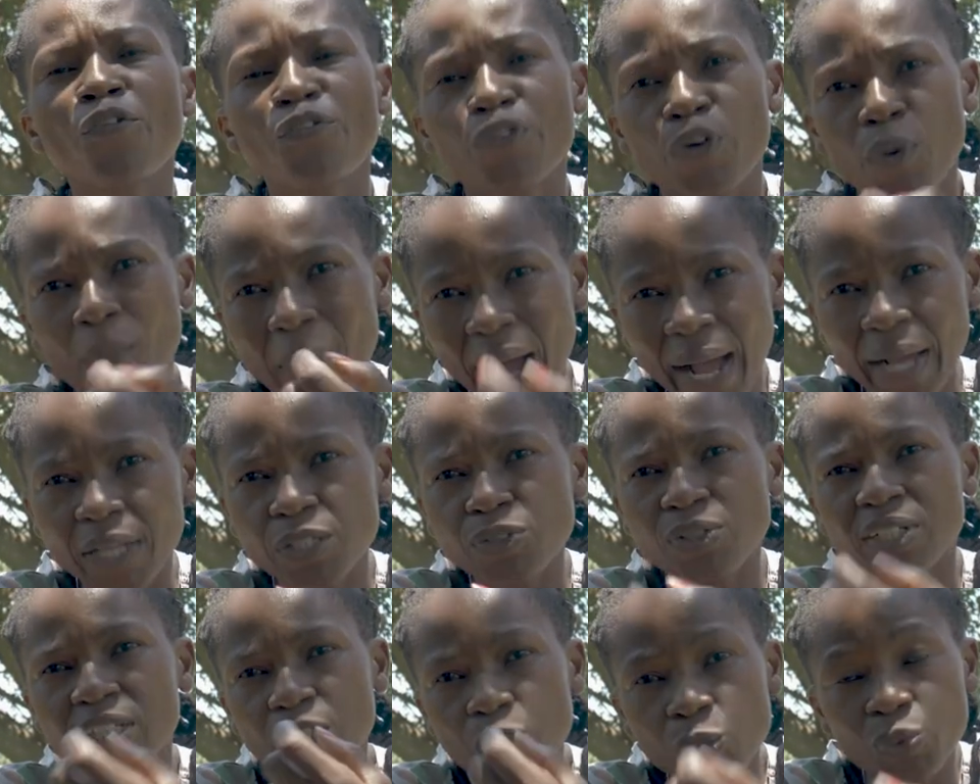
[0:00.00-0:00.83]
from
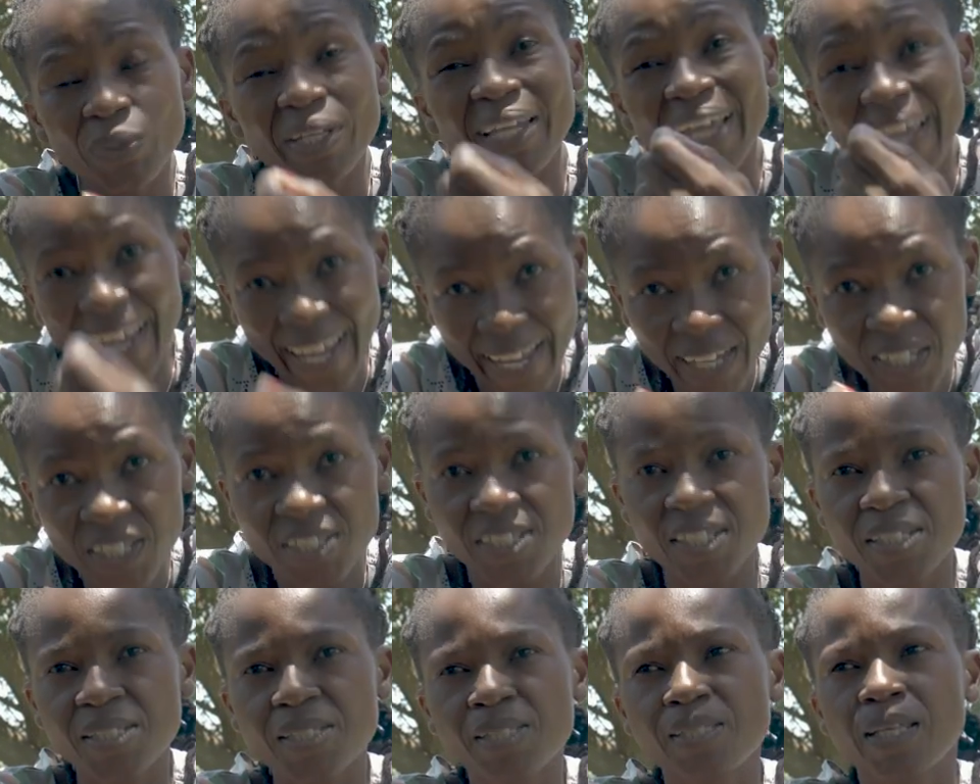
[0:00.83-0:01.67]
actually doing
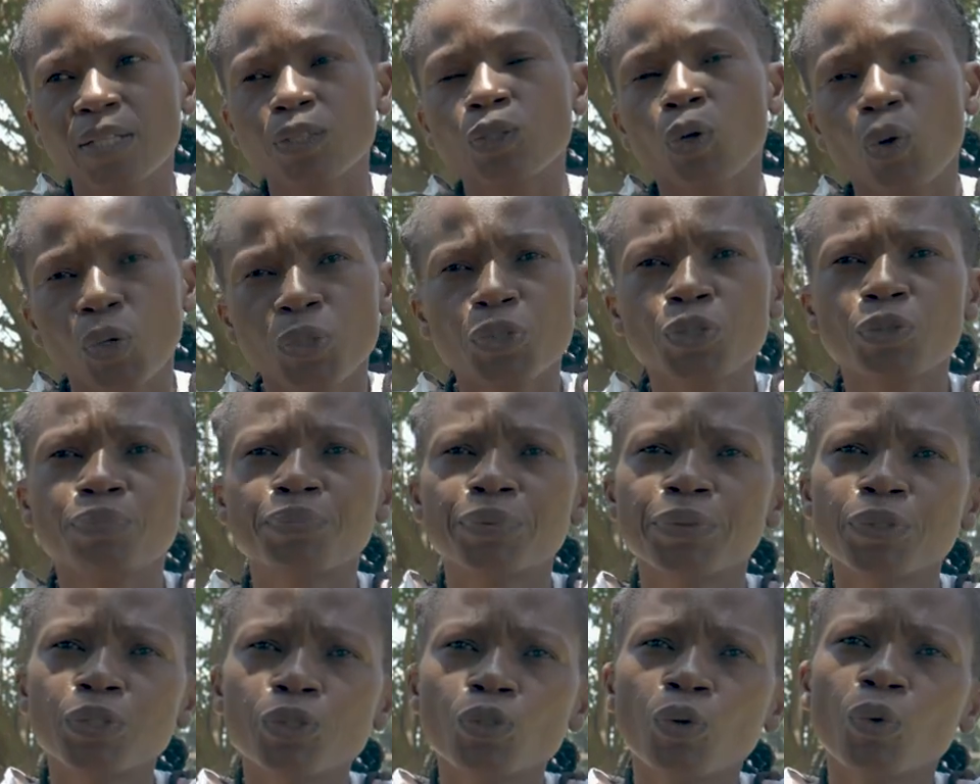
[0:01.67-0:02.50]
actions that
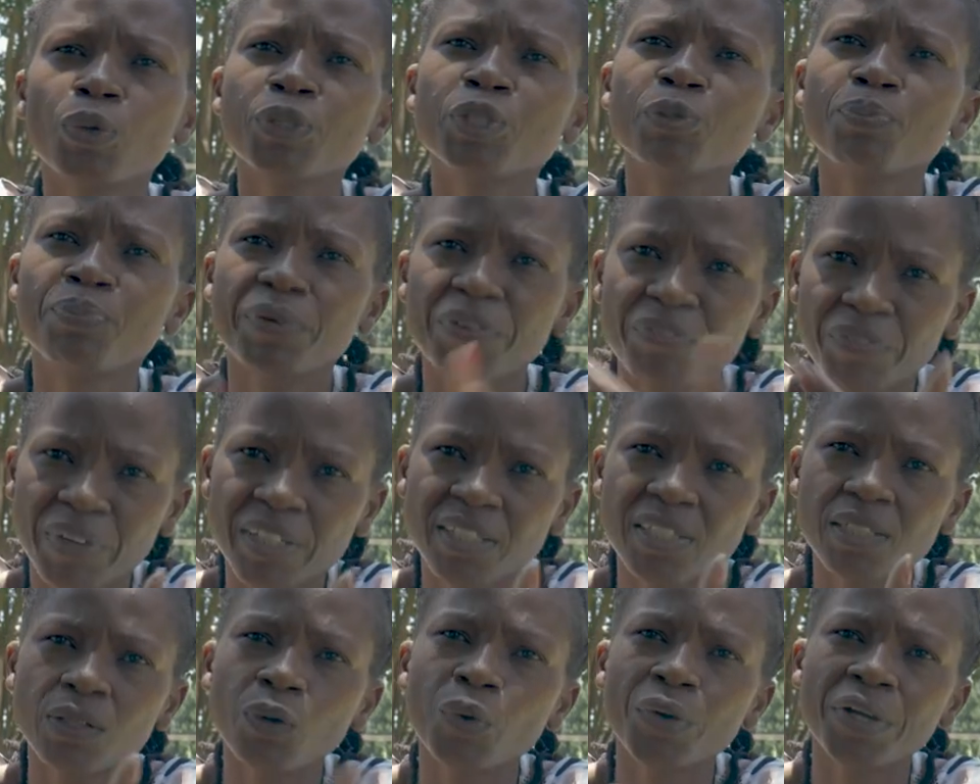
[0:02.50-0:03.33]
contribute towards
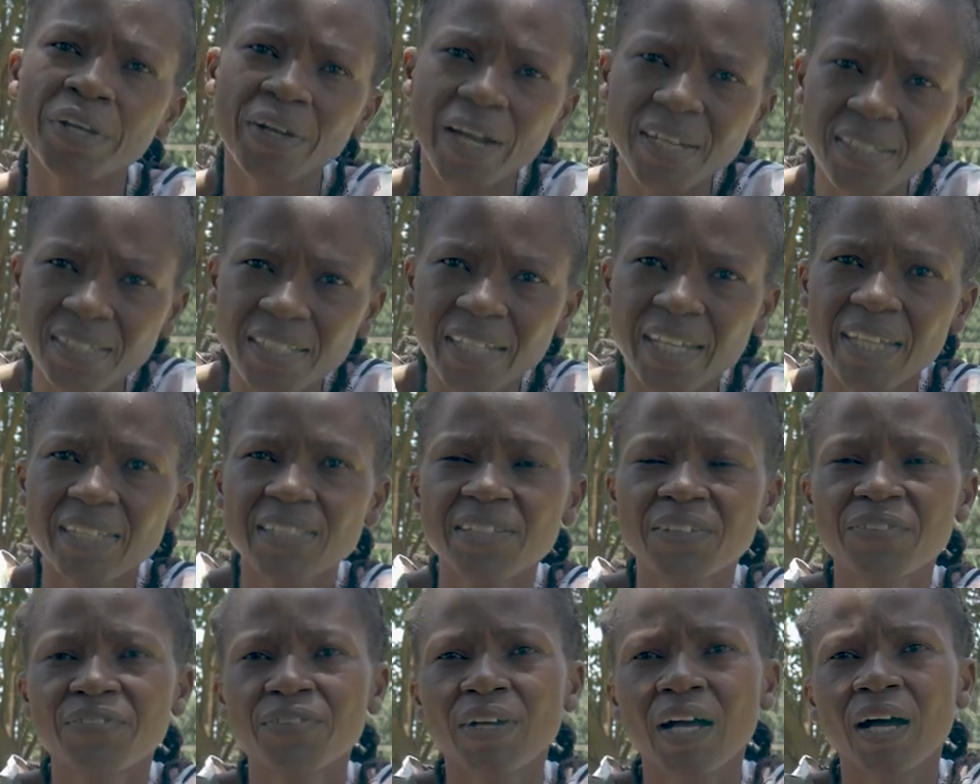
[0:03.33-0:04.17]
preventing or
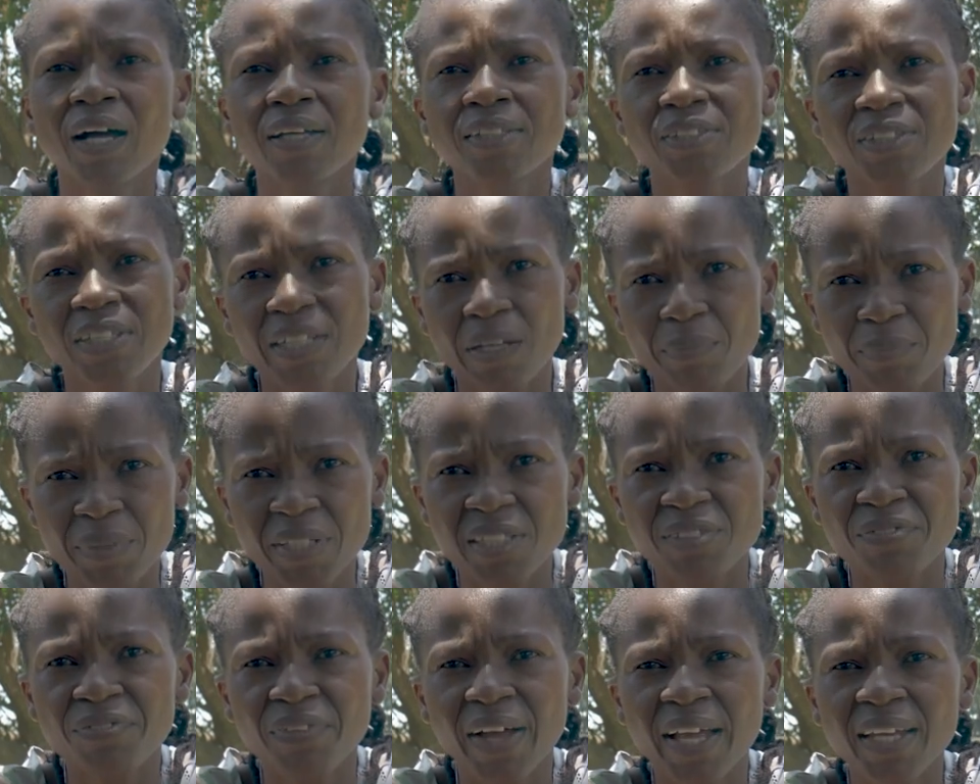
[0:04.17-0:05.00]
eradicating
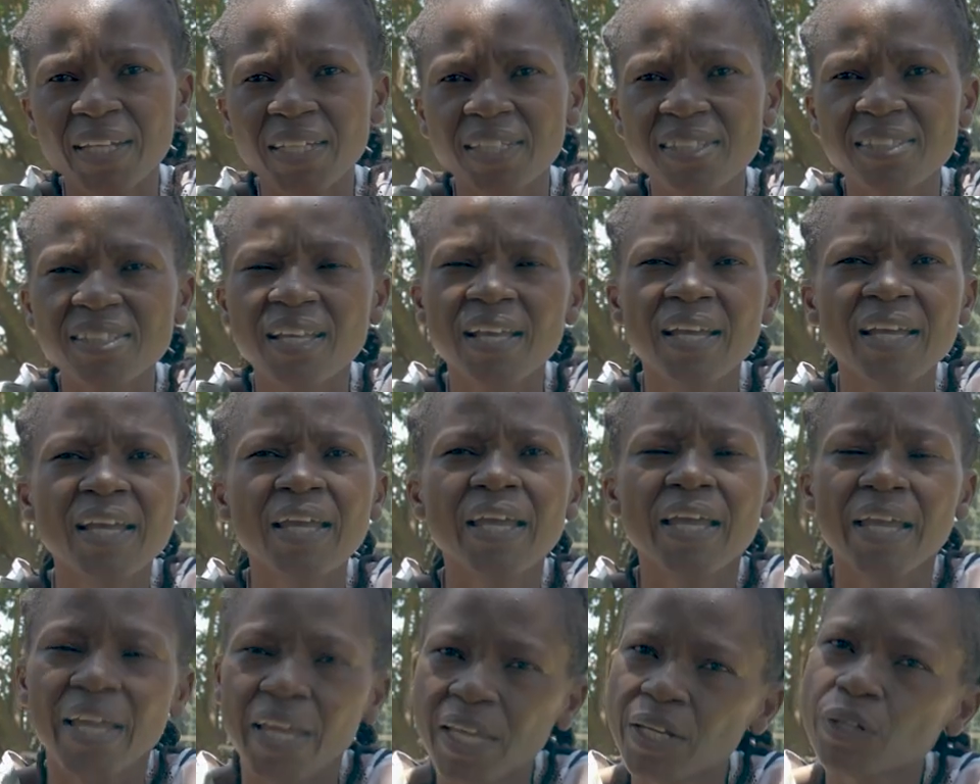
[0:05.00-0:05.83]
gender-based violence,
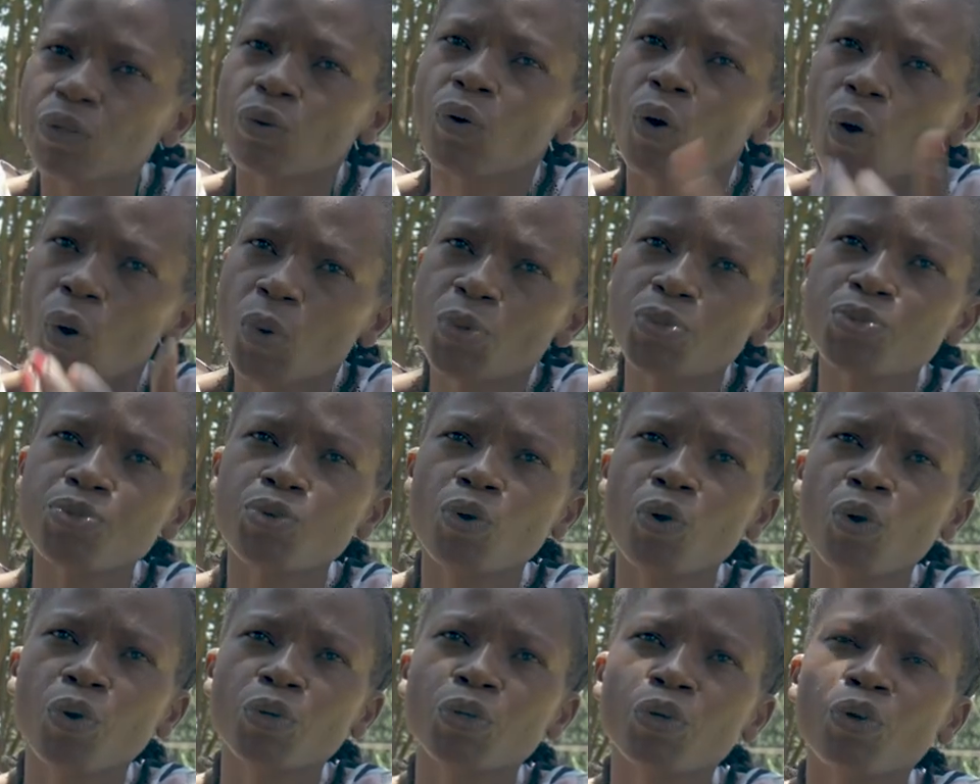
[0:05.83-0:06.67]
and
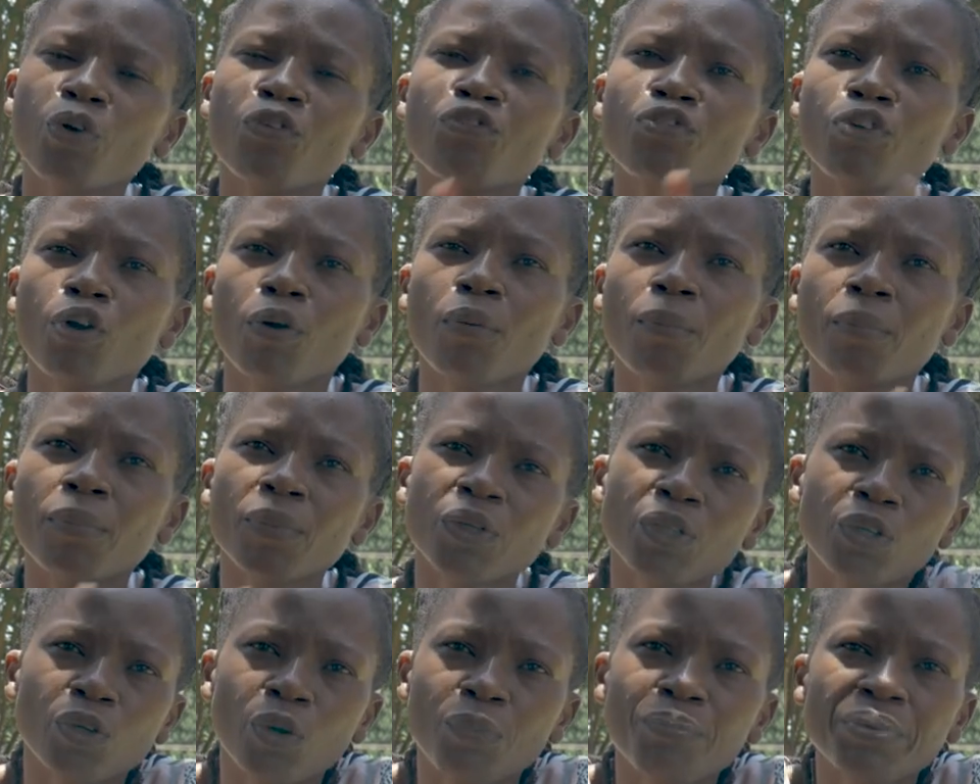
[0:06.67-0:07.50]
also, you know,
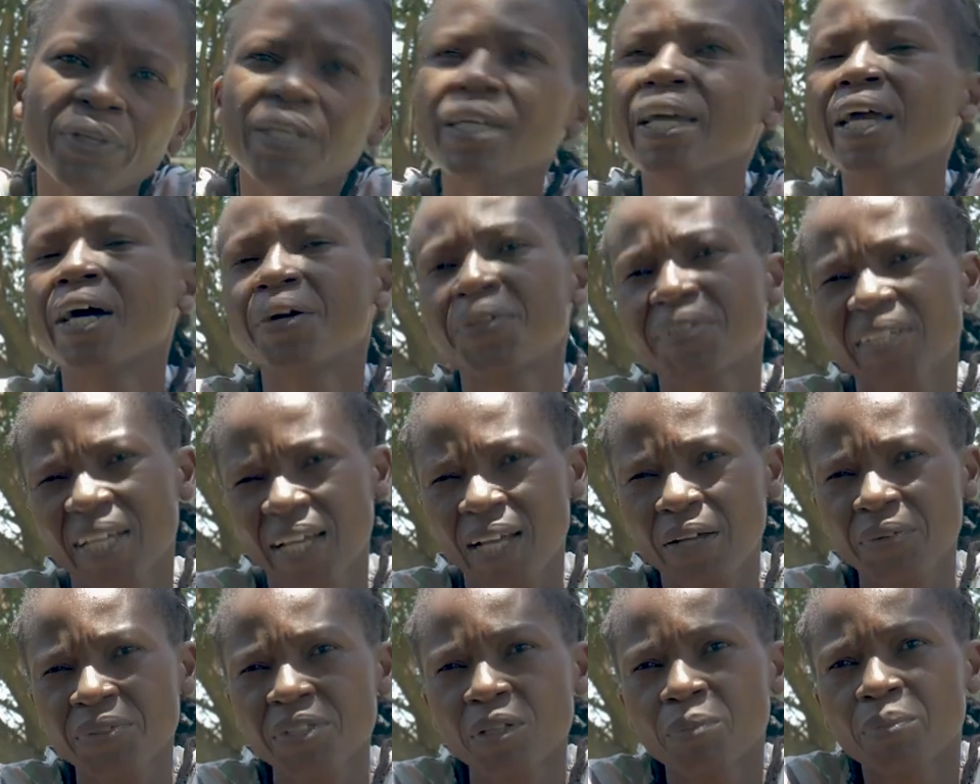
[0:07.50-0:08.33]
from, you know, being held
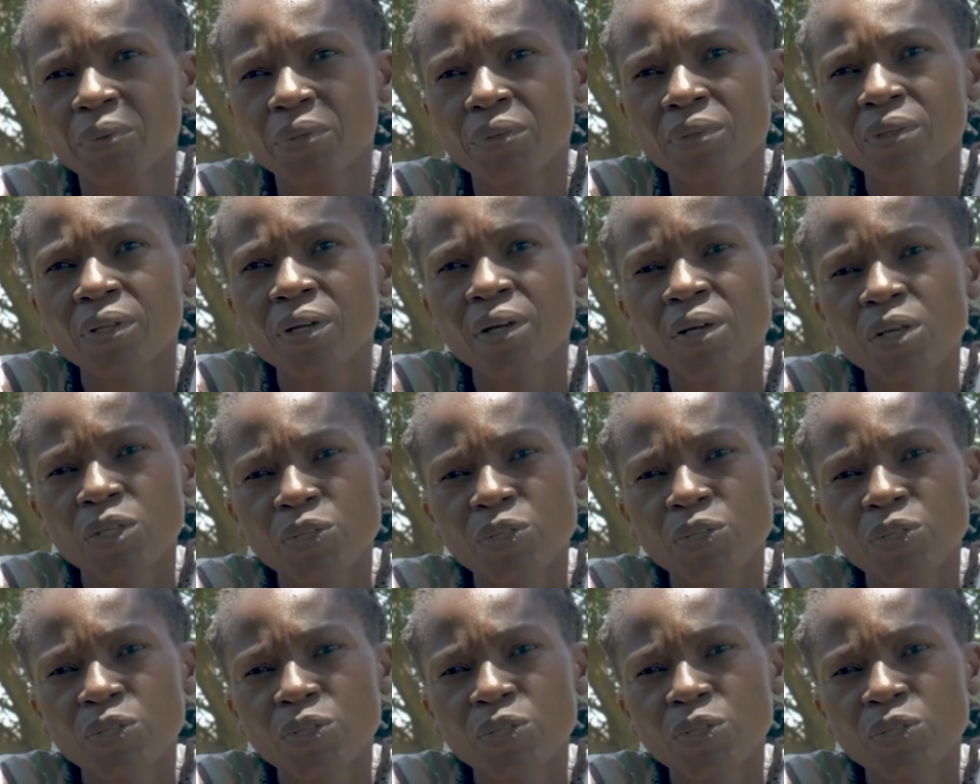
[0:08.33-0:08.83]
accountable.